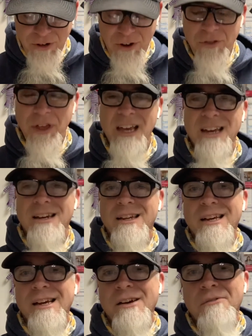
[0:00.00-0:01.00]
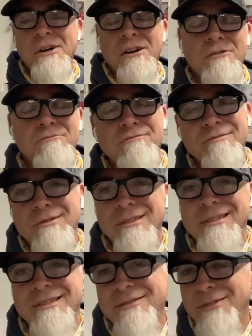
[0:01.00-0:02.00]
And you're thinking, well,
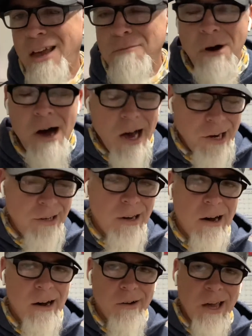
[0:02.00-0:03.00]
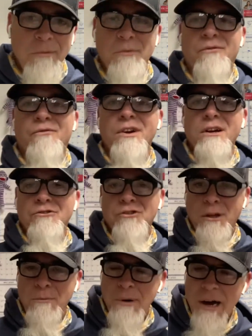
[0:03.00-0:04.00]
gave them a hot dog, gave them a Frito
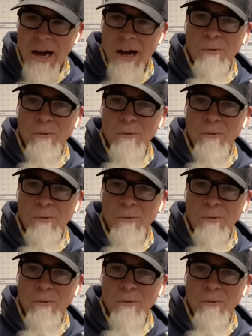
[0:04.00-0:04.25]
chili pie.